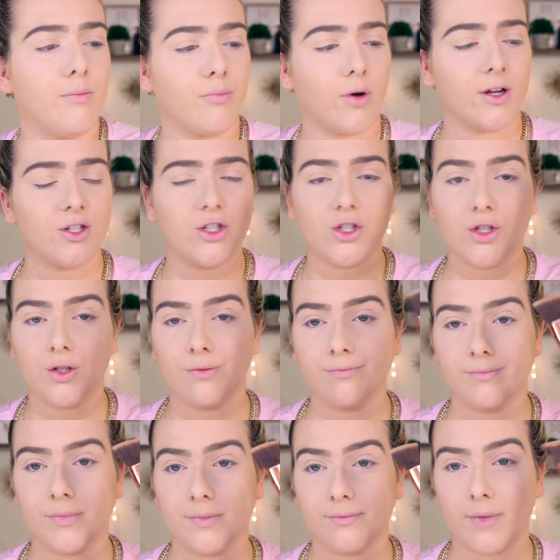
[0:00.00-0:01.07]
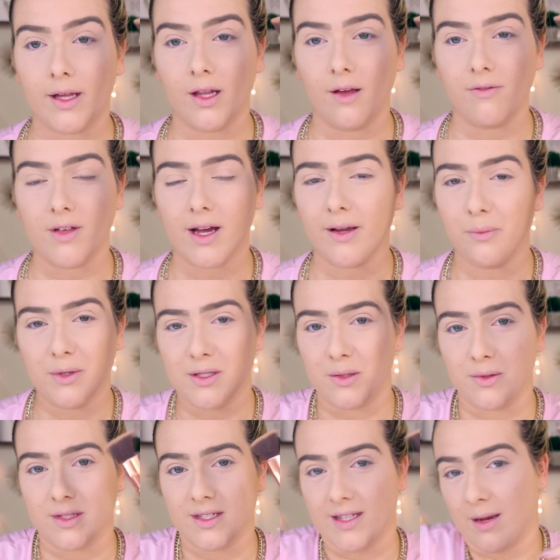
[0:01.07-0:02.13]
brush. I always
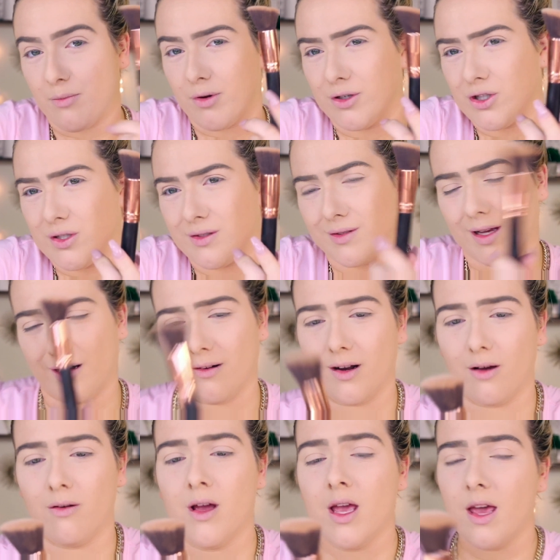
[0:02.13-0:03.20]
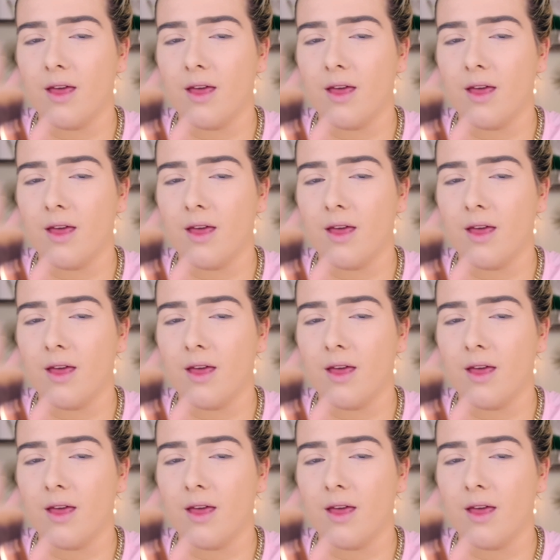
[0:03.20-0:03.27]
use the same brushes. I don't know.